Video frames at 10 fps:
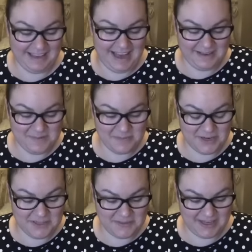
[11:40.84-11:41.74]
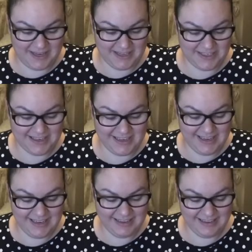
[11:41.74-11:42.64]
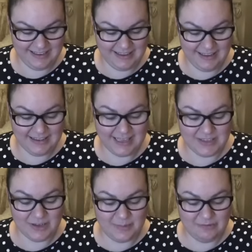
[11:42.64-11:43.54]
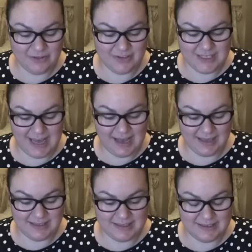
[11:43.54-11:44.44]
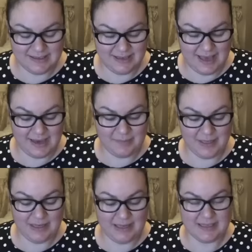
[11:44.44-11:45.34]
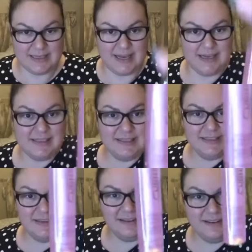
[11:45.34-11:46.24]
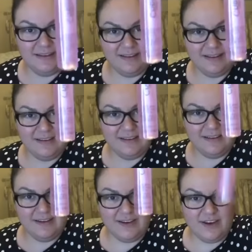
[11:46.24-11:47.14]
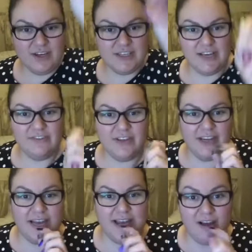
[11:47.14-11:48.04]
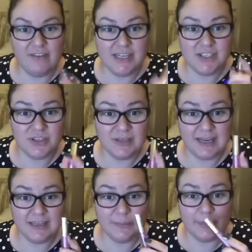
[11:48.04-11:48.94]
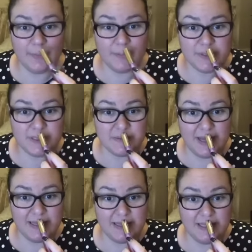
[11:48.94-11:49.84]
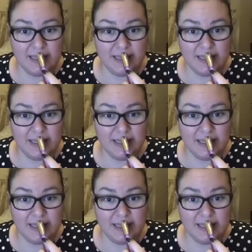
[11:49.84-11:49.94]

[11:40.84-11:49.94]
I'm impressed with that, actually. That's got to be full size, at 8ml, that size. Oh, definitely. I really do like lip plumpers as well.